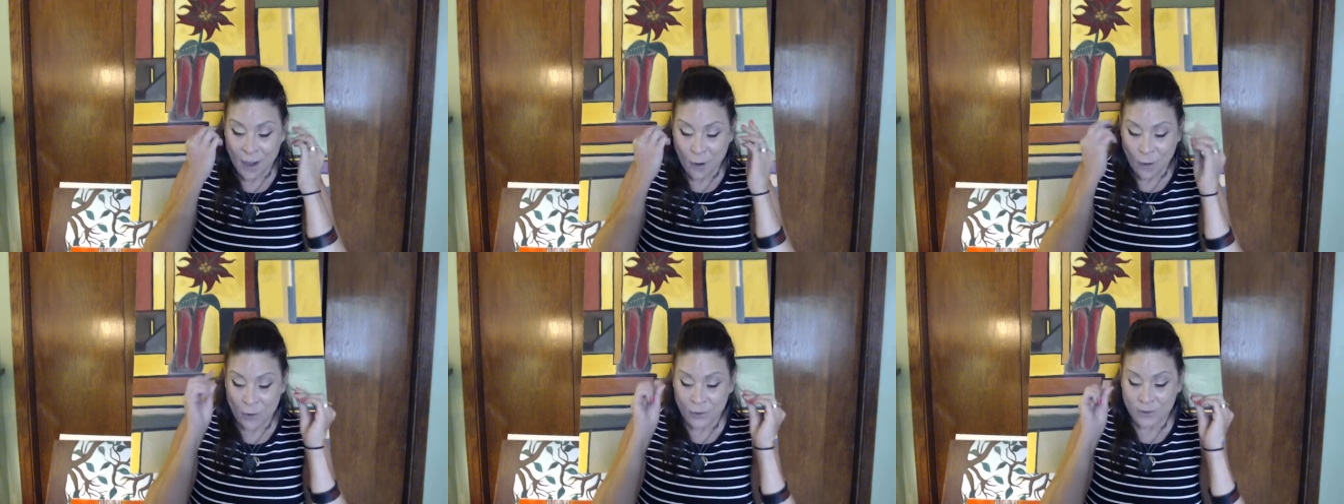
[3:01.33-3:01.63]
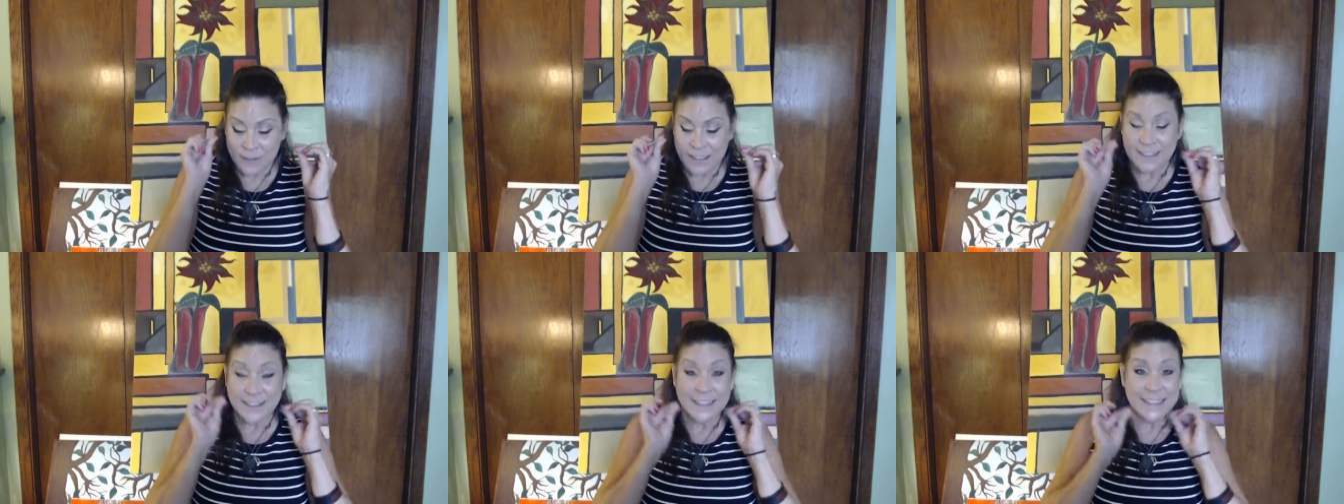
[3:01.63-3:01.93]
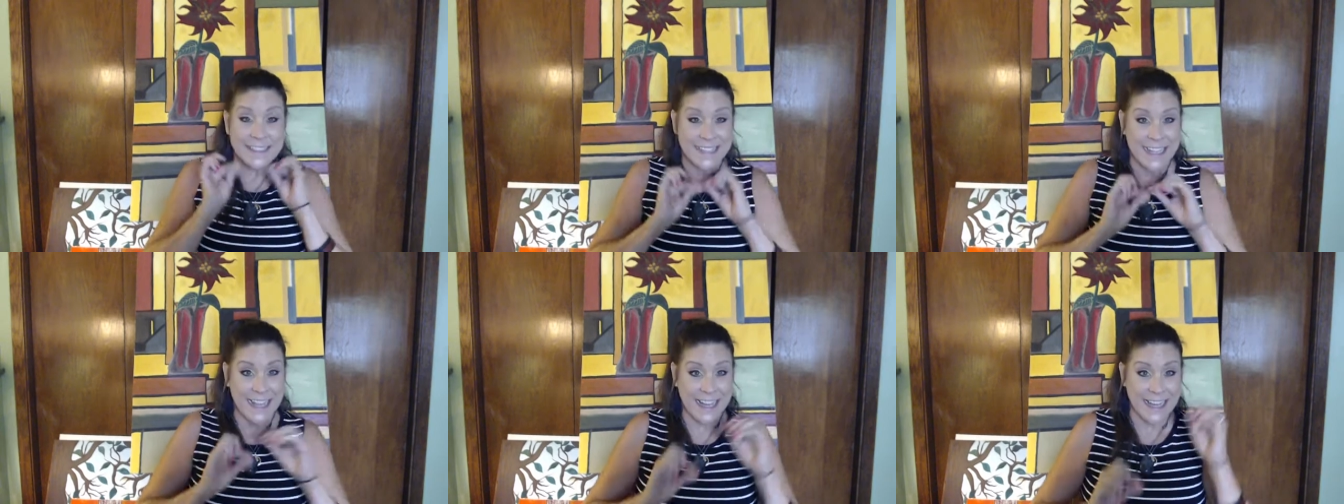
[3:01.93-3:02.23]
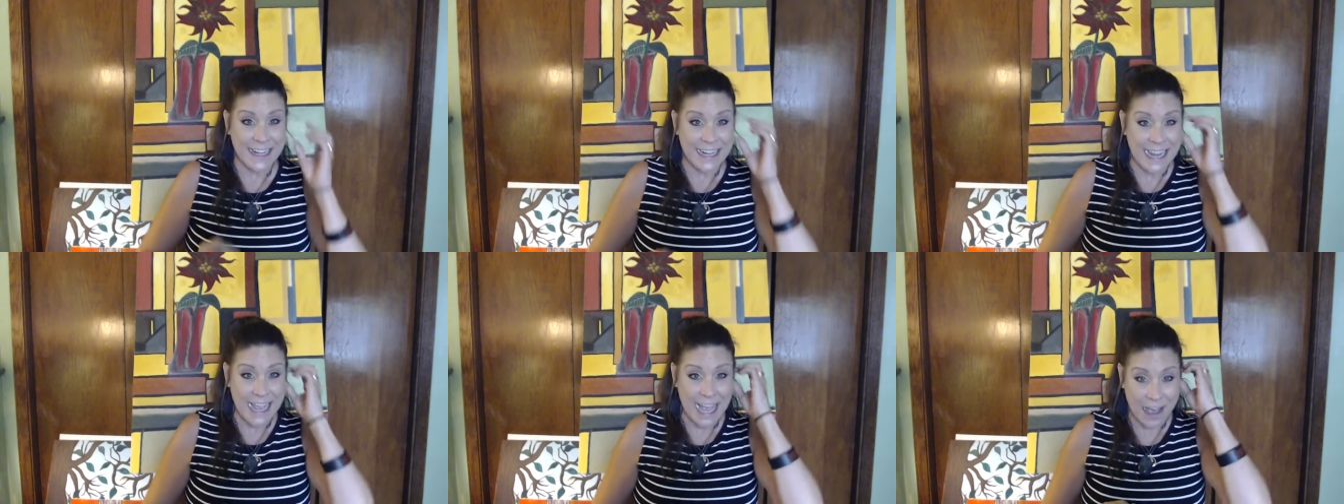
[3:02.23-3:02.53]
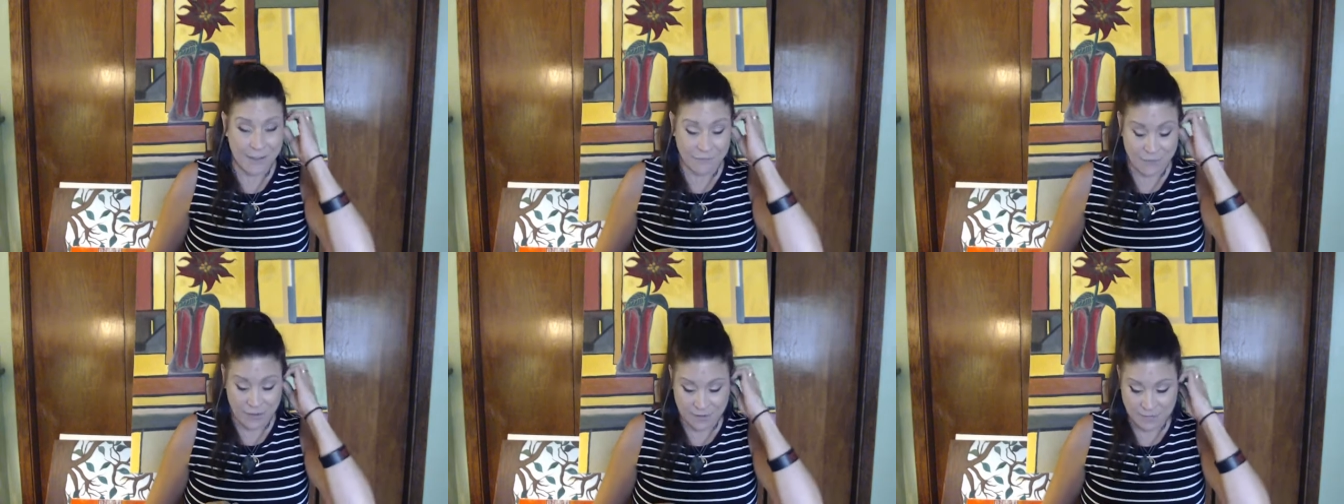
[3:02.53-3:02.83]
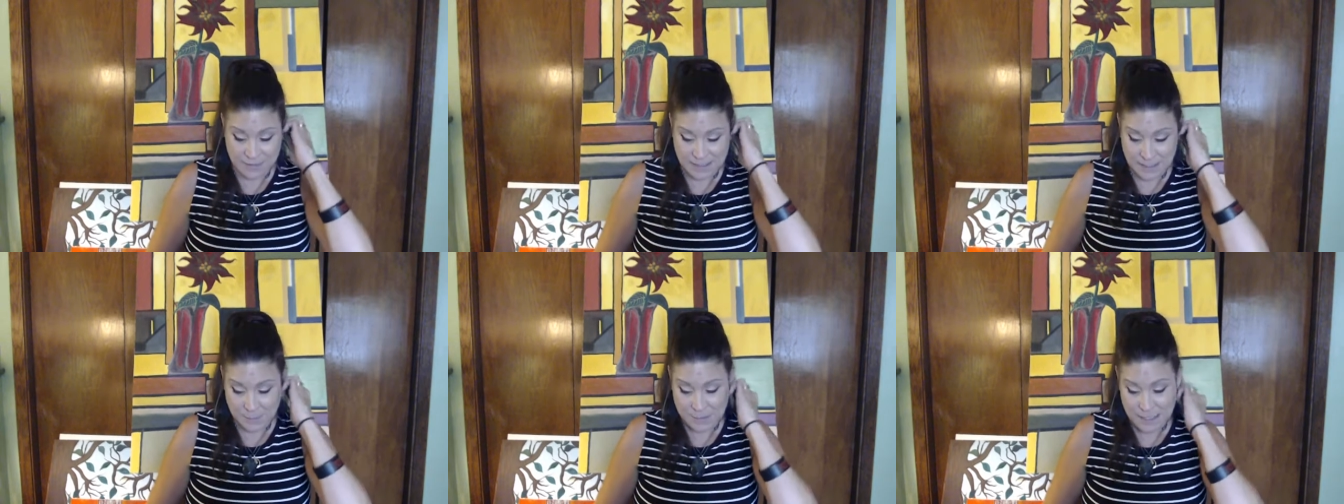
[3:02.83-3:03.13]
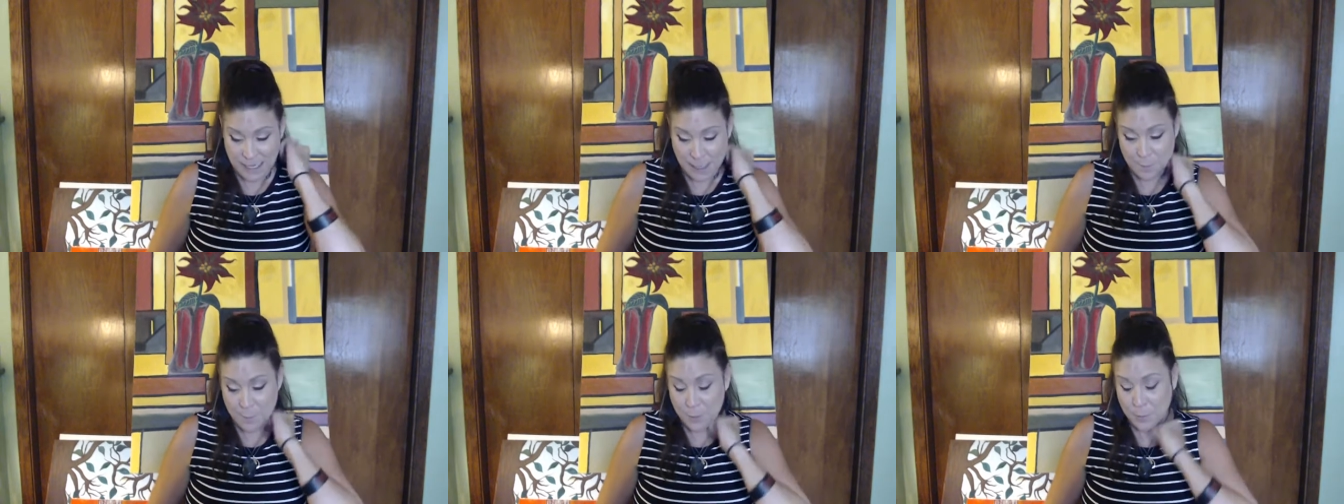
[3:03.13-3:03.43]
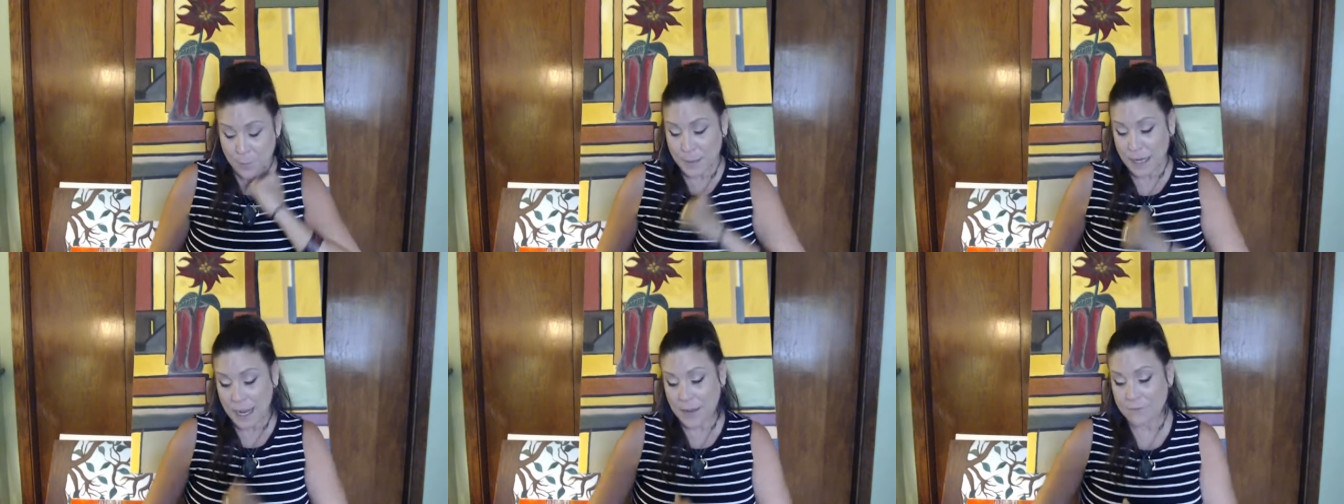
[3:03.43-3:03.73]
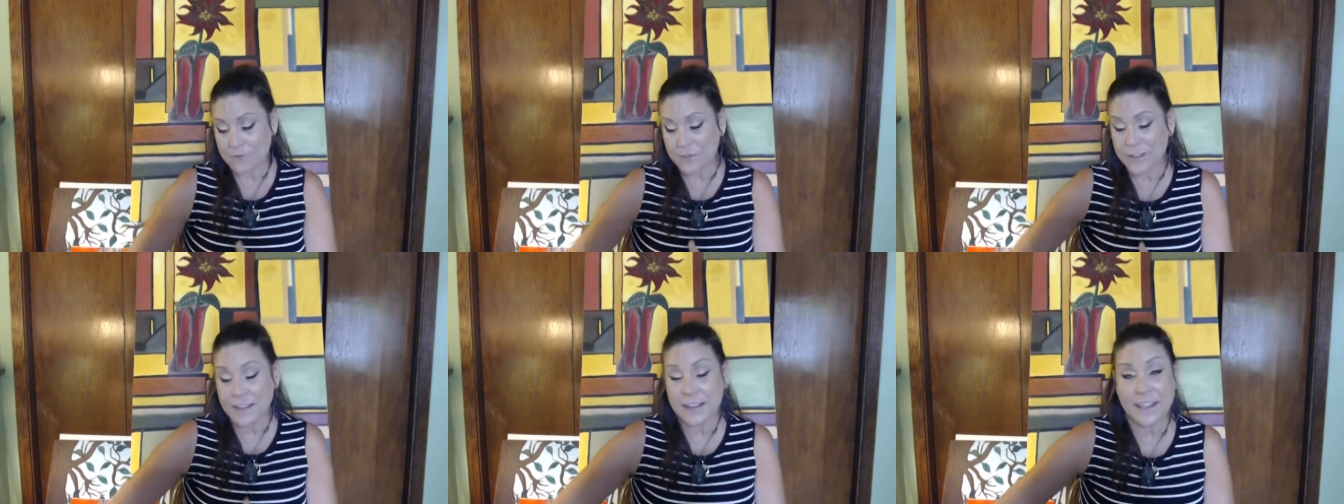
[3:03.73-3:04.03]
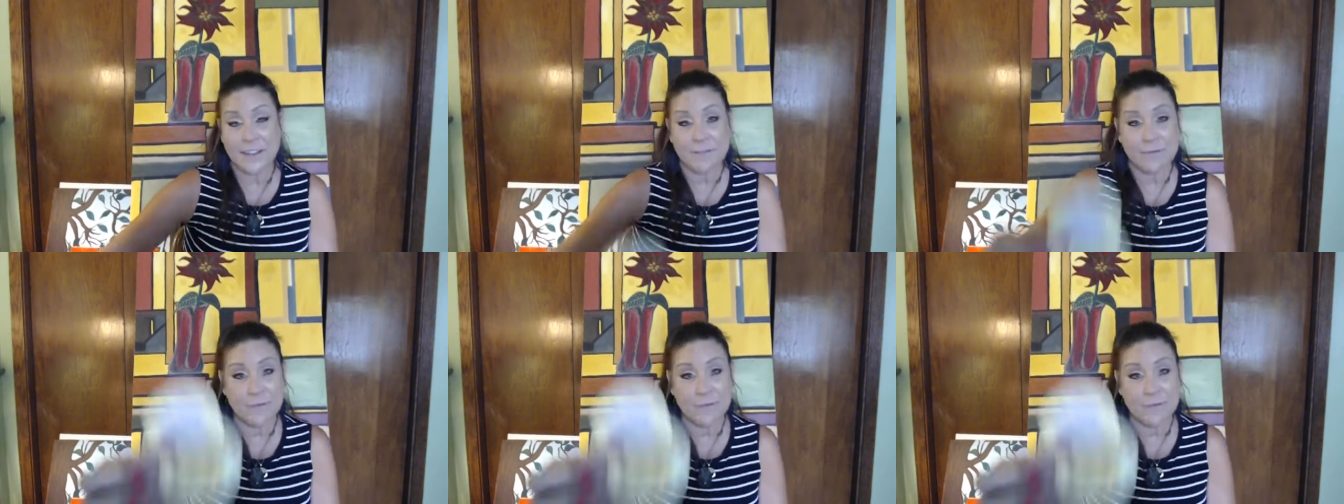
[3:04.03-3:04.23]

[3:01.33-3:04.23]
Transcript: only in the second half of September, but I'm feeling